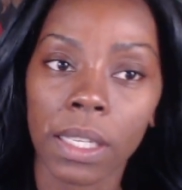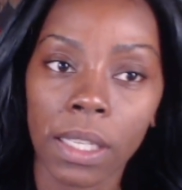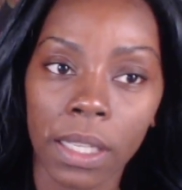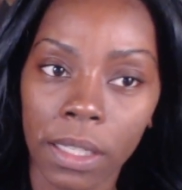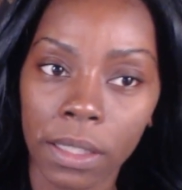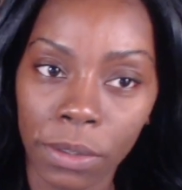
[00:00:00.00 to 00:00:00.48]

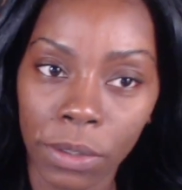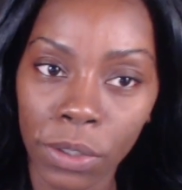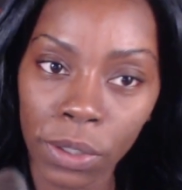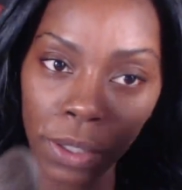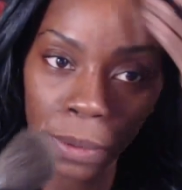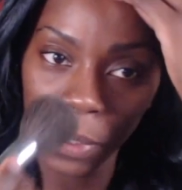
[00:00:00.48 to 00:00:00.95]
And
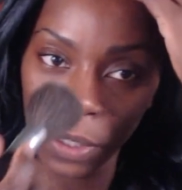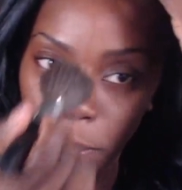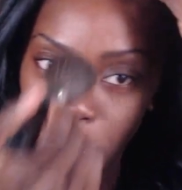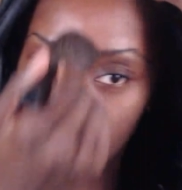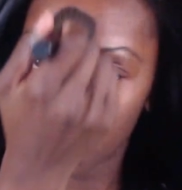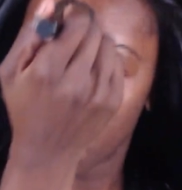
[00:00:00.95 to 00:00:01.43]

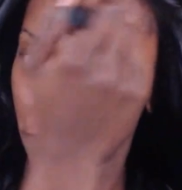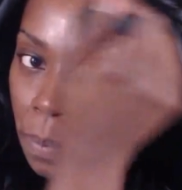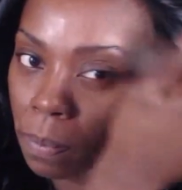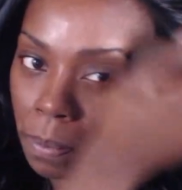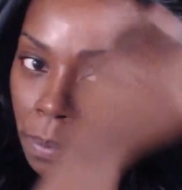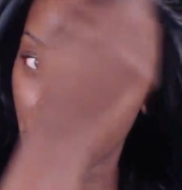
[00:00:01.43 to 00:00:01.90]
just
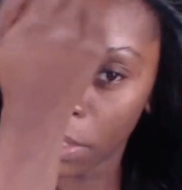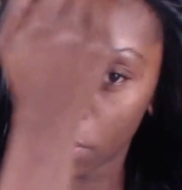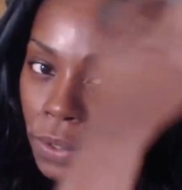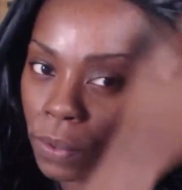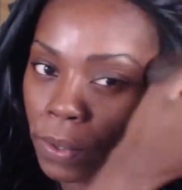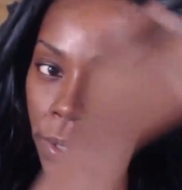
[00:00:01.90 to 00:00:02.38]
make
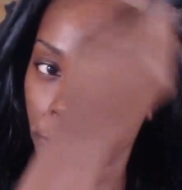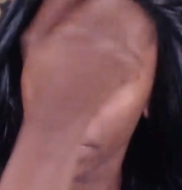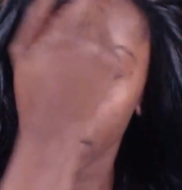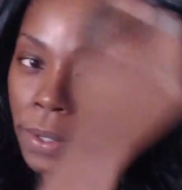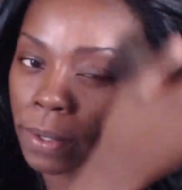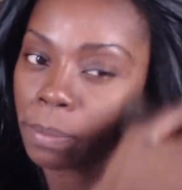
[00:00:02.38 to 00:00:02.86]
sure
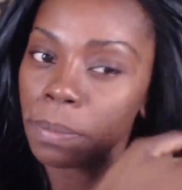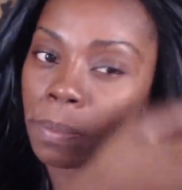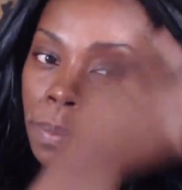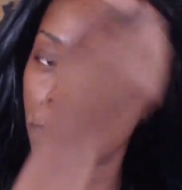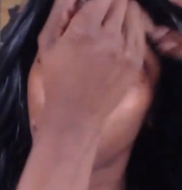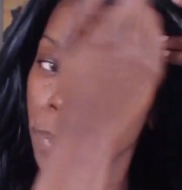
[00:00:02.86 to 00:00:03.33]
you're
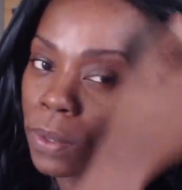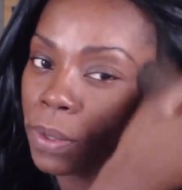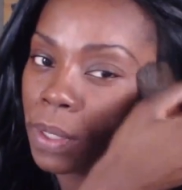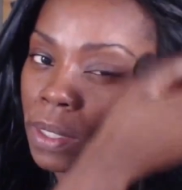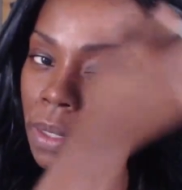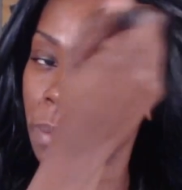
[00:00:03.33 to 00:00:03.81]

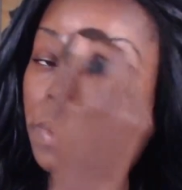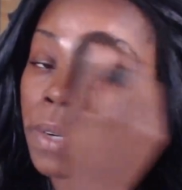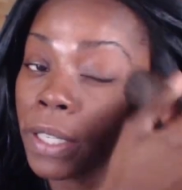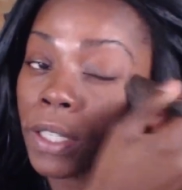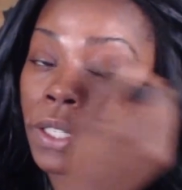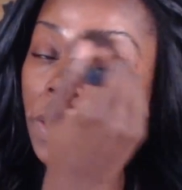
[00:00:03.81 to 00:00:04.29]
using the
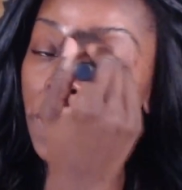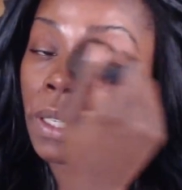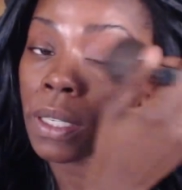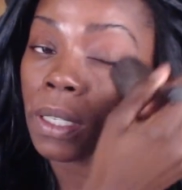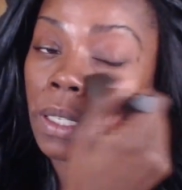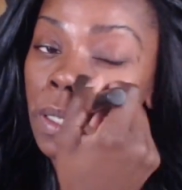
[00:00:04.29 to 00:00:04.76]
brush,
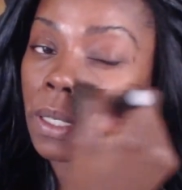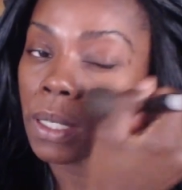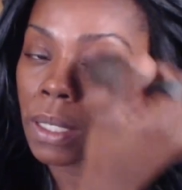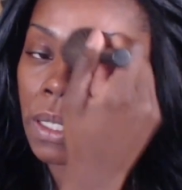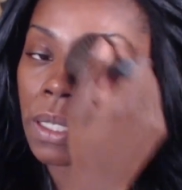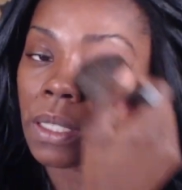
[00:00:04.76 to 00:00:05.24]

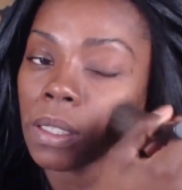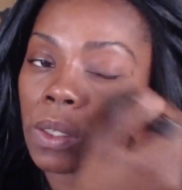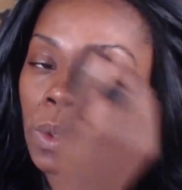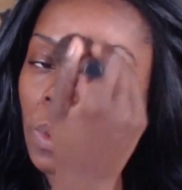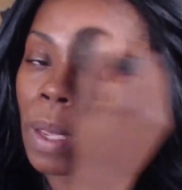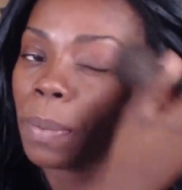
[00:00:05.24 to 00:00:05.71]

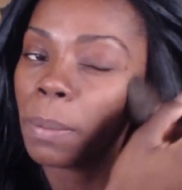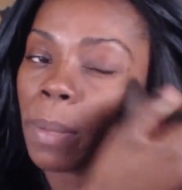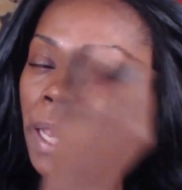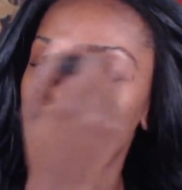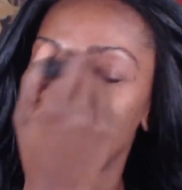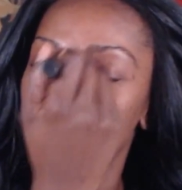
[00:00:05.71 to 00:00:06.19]
swiping
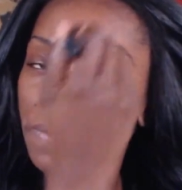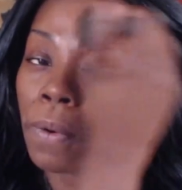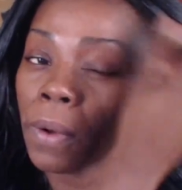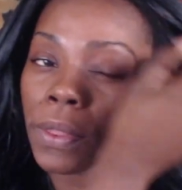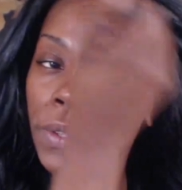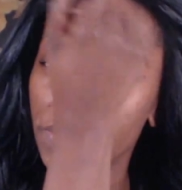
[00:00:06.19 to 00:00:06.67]
back and
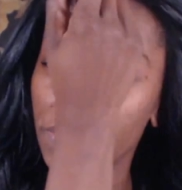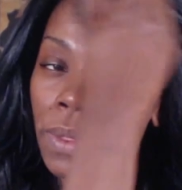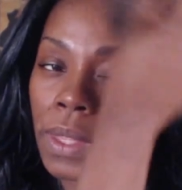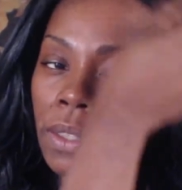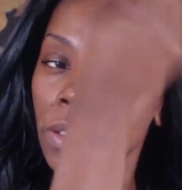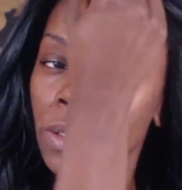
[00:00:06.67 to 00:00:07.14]
forth so
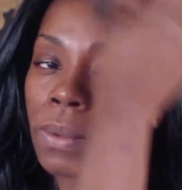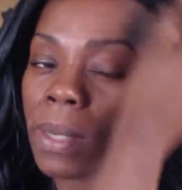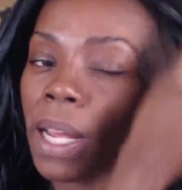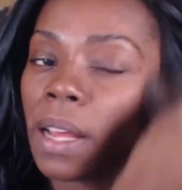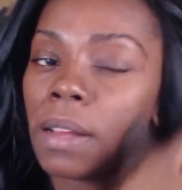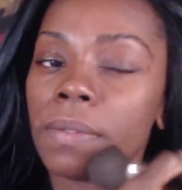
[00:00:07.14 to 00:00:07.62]
that you don't
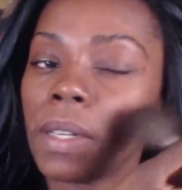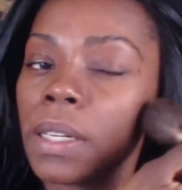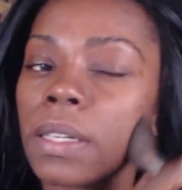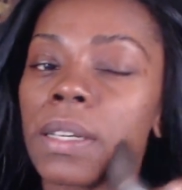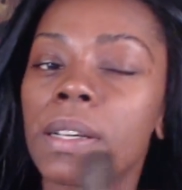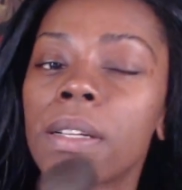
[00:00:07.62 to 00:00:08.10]
have
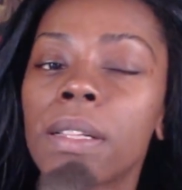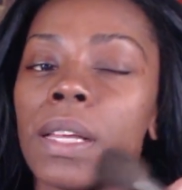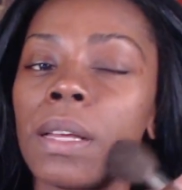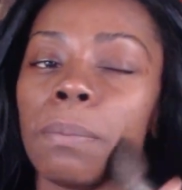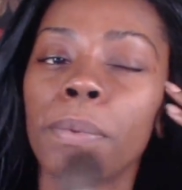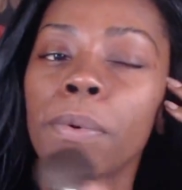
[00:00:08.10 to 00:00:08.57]
a
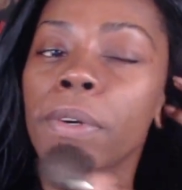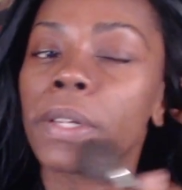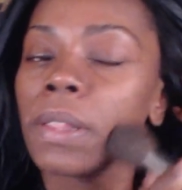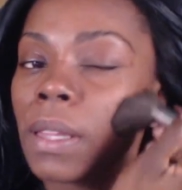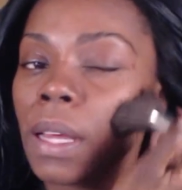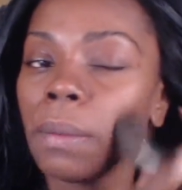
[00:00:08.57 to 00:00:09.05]
clump or a
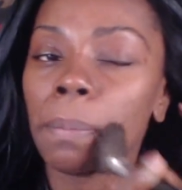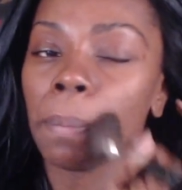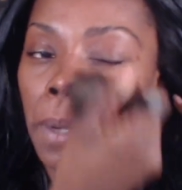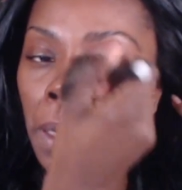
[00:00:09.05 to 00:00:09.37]
lump